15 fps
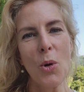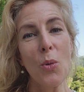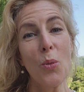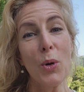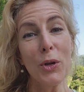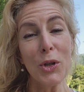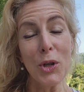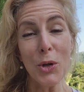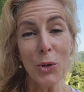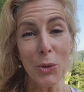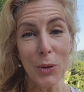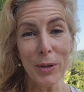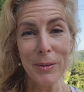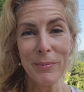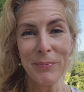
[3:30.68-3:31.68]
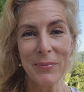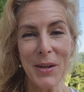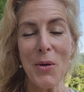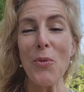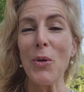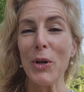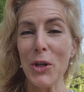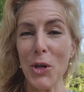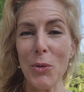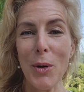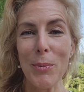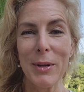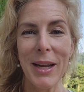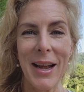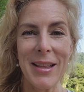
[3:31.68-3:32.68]
Will you, will you
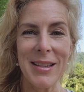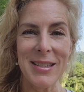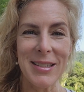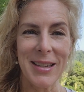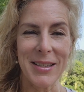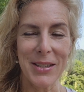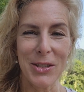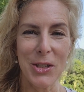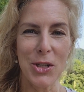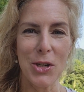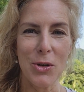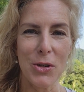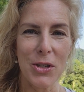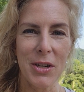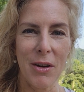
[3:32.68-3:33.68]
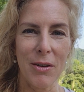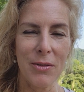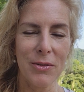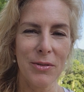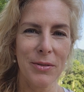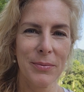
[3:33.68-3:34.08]
apply this lesson to yourself?